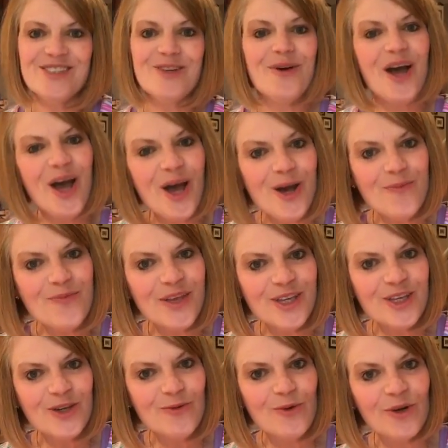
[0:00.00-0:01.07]
So I hope
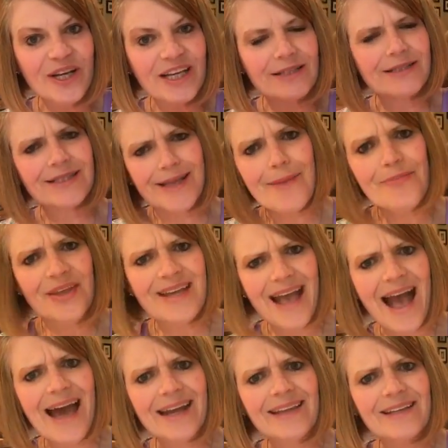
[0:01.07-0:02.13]
that you will get something
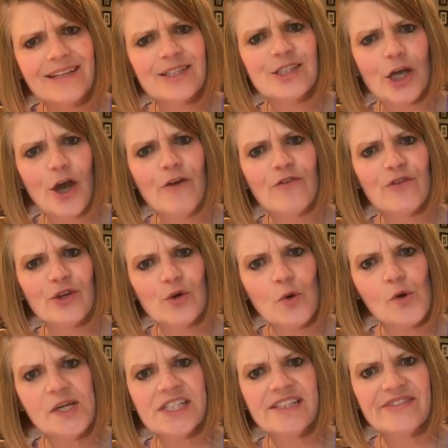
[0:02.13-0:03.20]
out of this over the
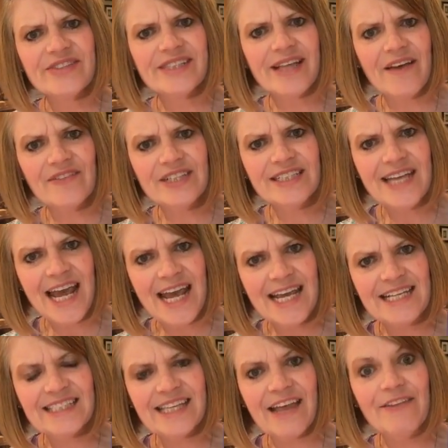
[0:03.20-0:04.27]
course of 7
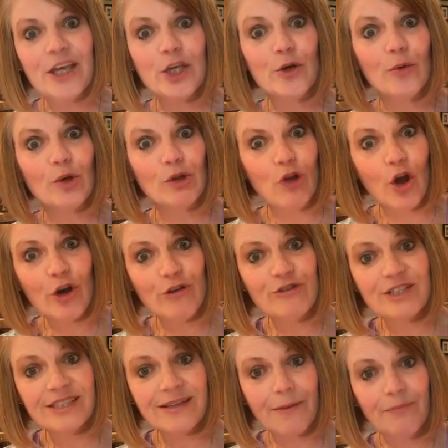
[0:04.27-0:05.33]
days, and that you will
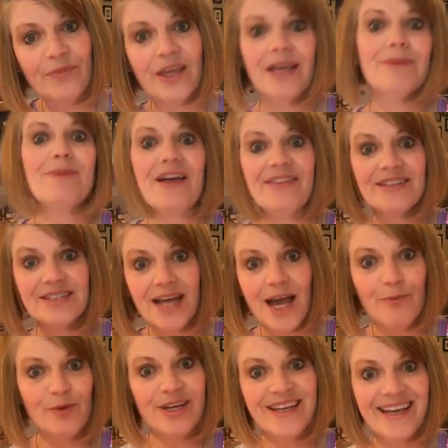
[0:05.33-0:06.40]
learn something by the
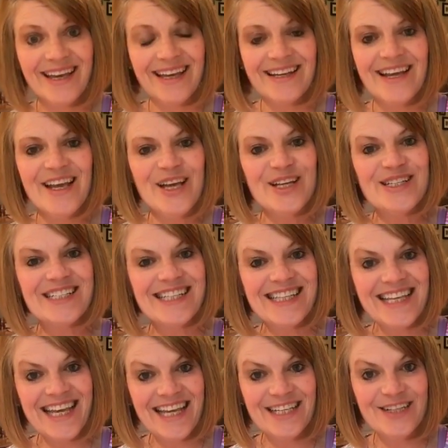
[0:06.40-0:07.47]
time we get to
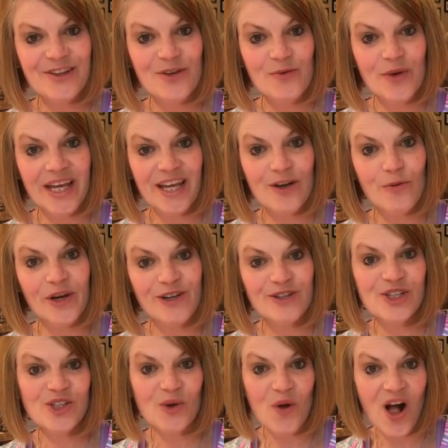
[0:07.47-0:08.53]
the end of the week. We are
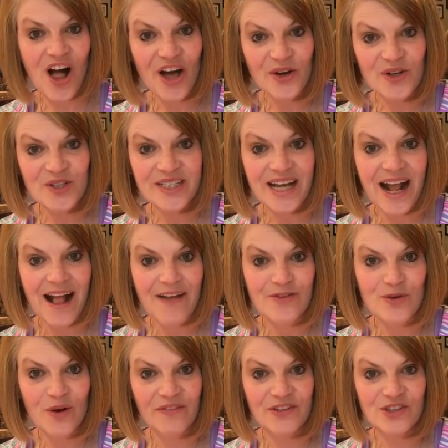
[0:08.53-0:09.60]
so honored to have
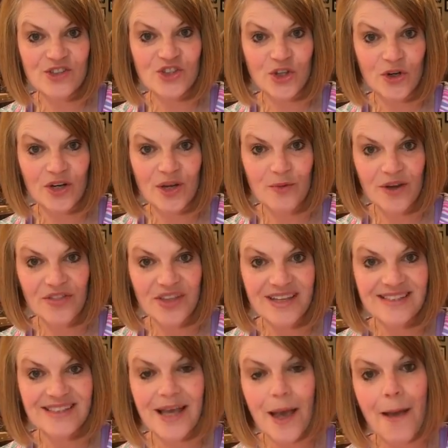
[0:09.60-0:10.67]
you on this journey with us.